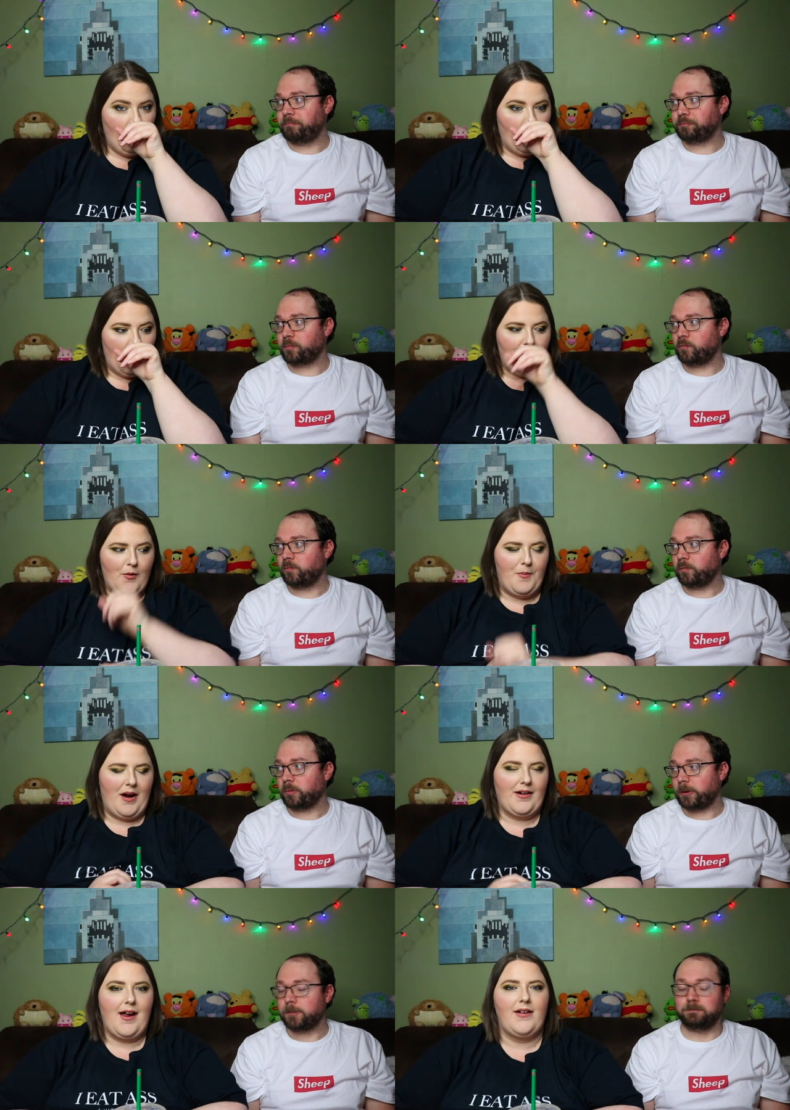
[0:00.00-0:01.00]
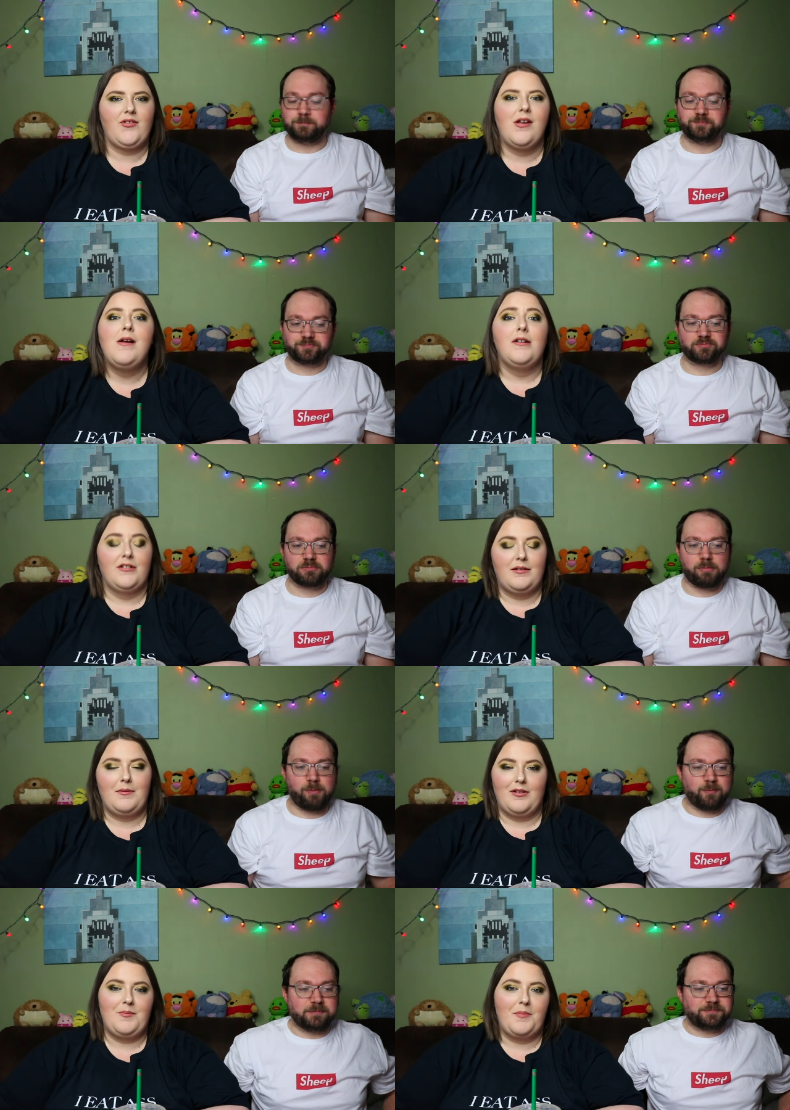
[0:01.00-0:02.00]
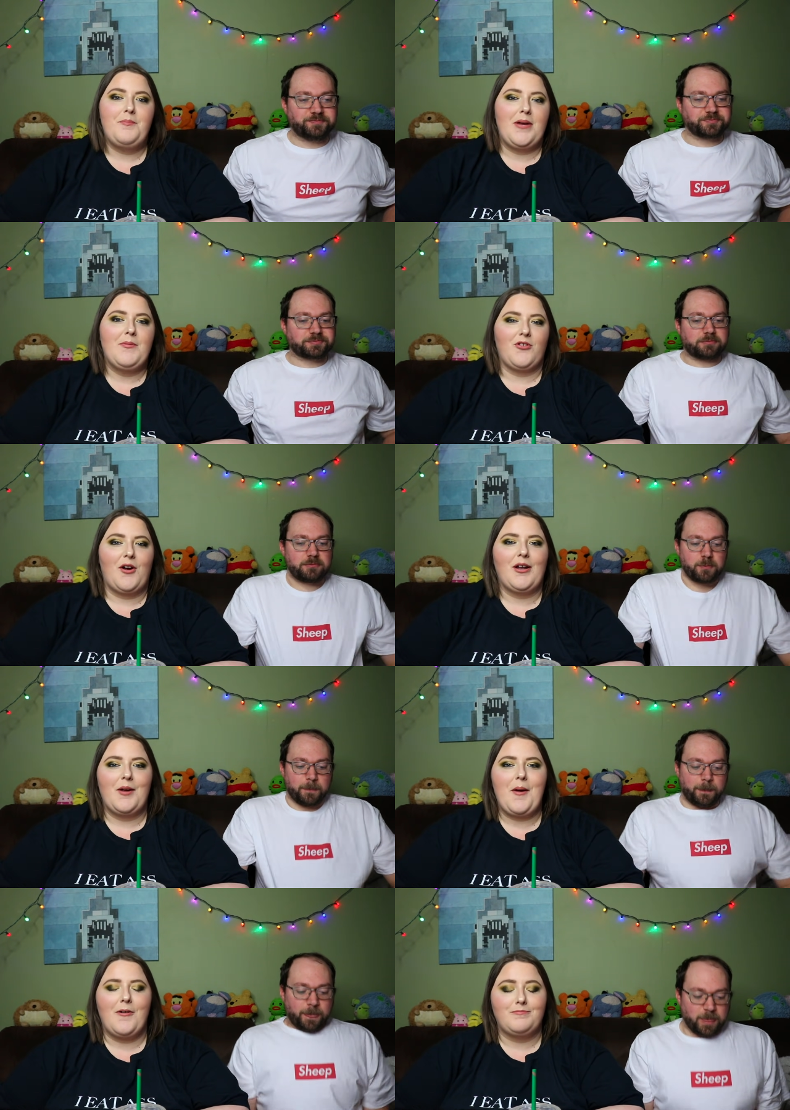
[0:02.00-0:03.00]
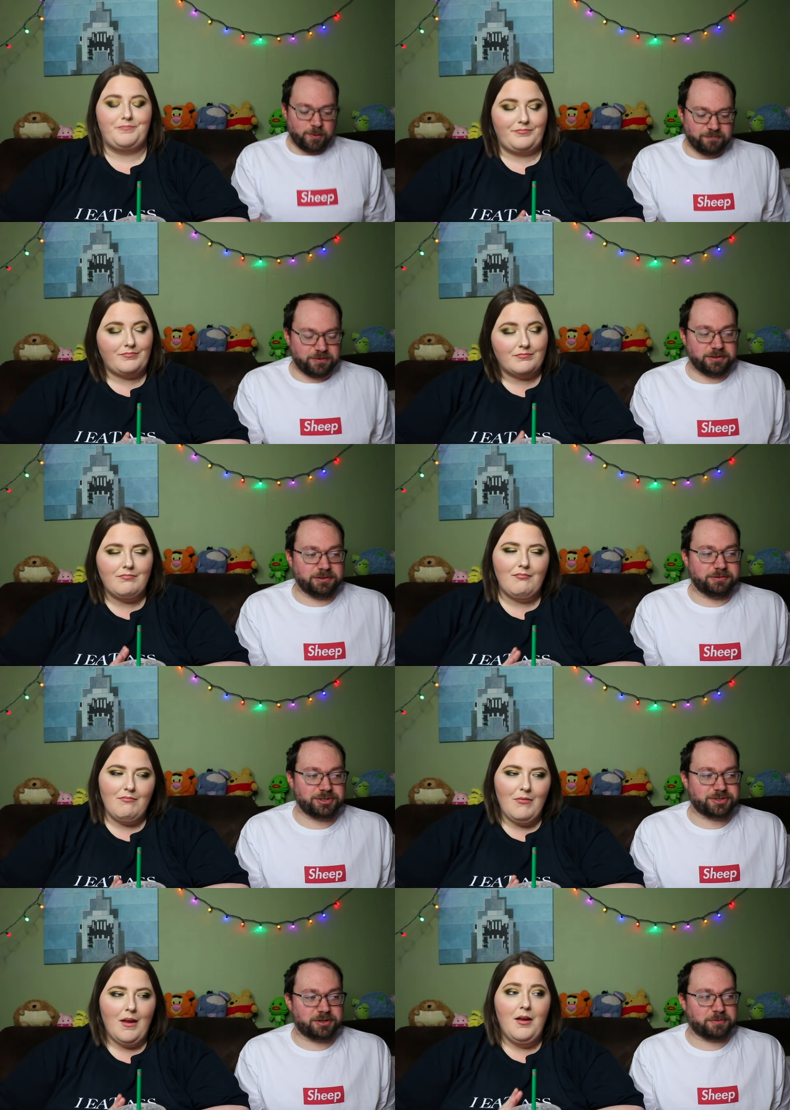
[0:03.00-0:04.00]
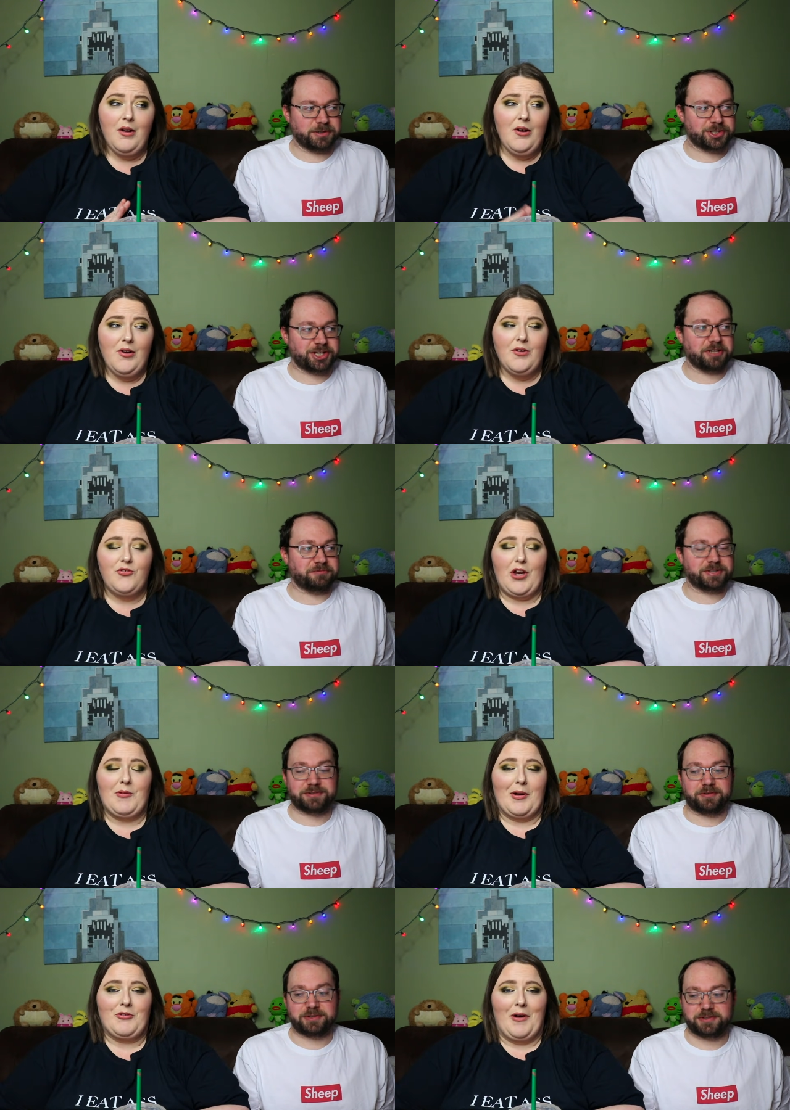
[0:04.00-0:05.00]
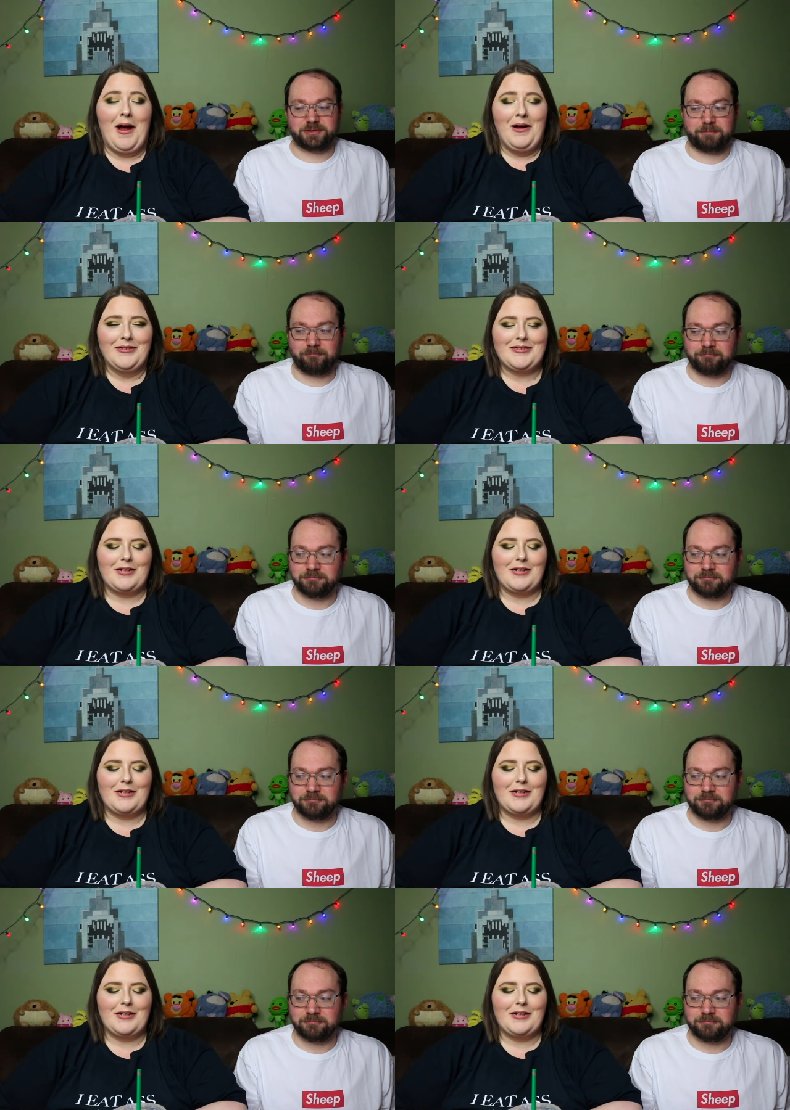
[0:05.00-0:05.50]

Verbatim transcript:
Speaker 1: one of our favorite podcasts. It's, it's people talking about.
Speaker 2: They literally just talk about chain chain
Speaker 1: restaurants.